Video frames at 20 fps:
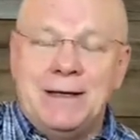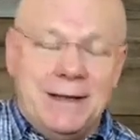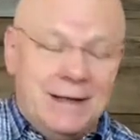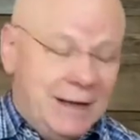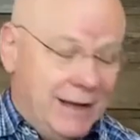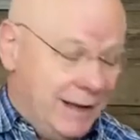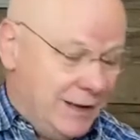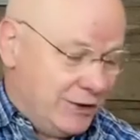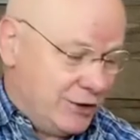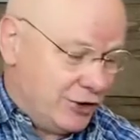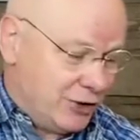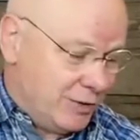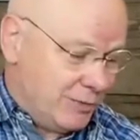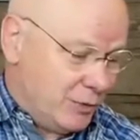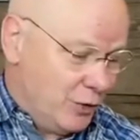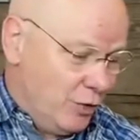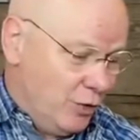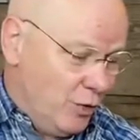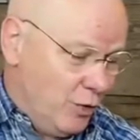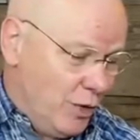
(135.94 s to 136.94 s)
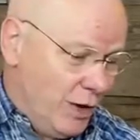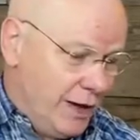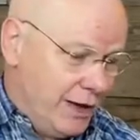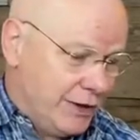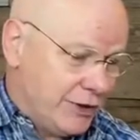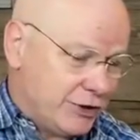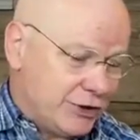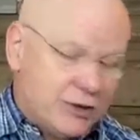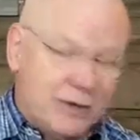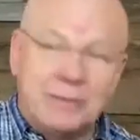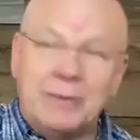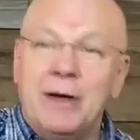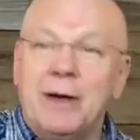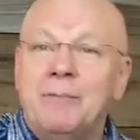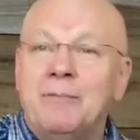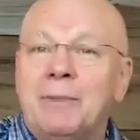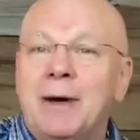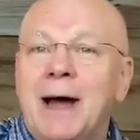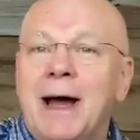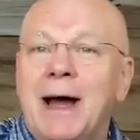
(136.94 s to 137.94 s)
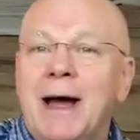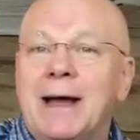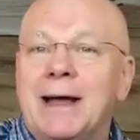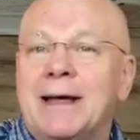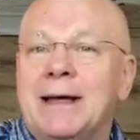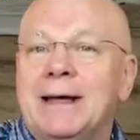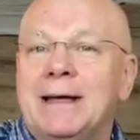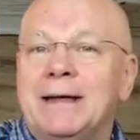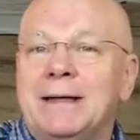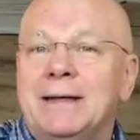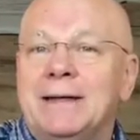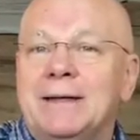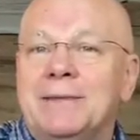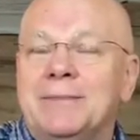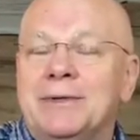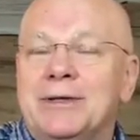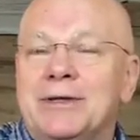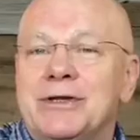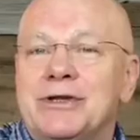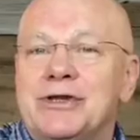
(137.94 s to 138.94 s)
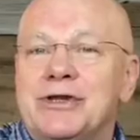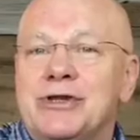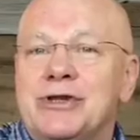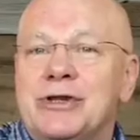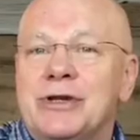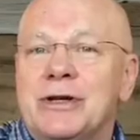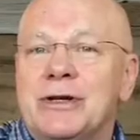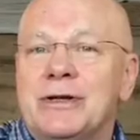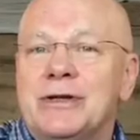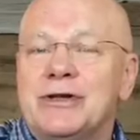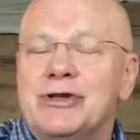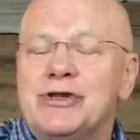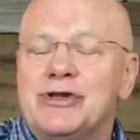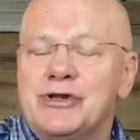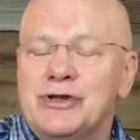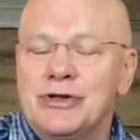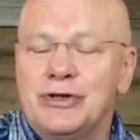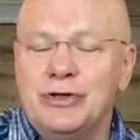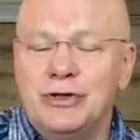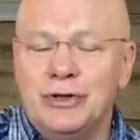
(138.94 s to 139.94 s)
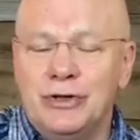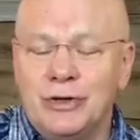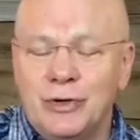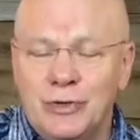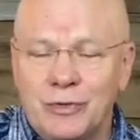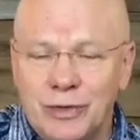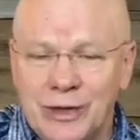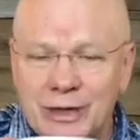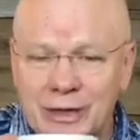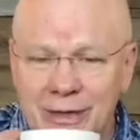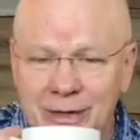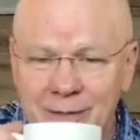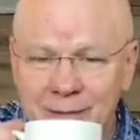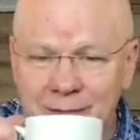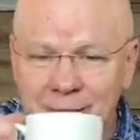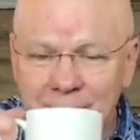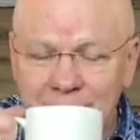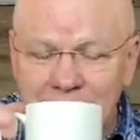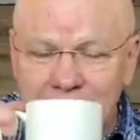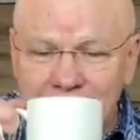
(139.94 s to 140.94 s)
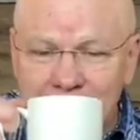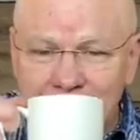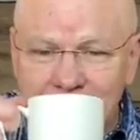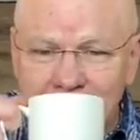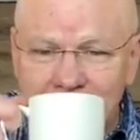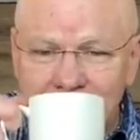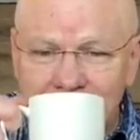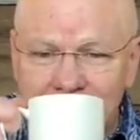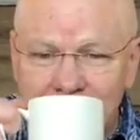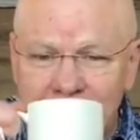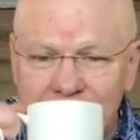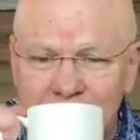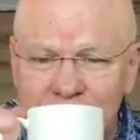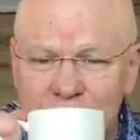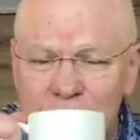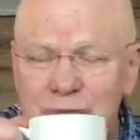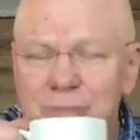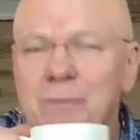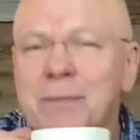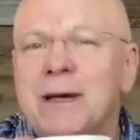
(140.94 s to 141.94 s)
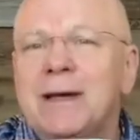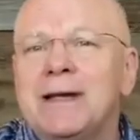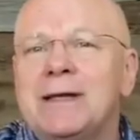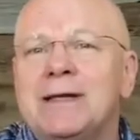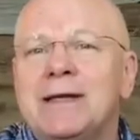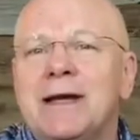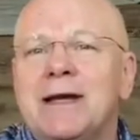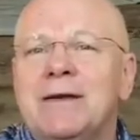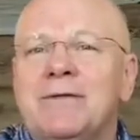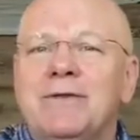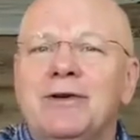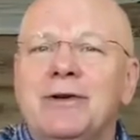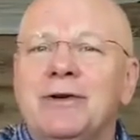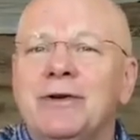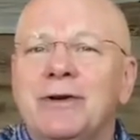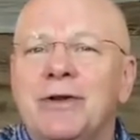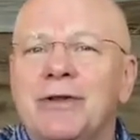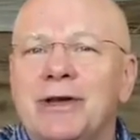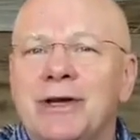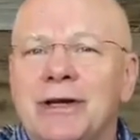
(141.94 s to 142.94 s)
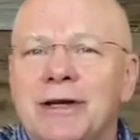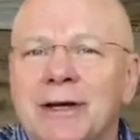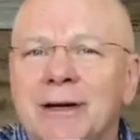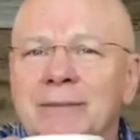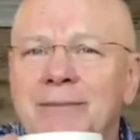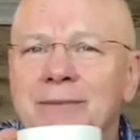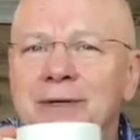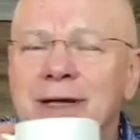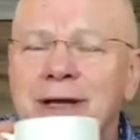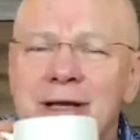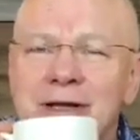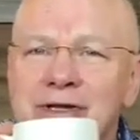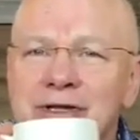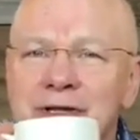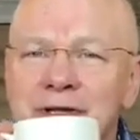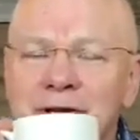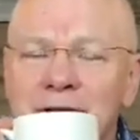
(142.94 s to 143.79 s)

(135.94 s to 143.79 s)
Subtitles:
And some go away, some come back. But this is a good old hymn. And just meditate. If you don't know the hymn, can't sing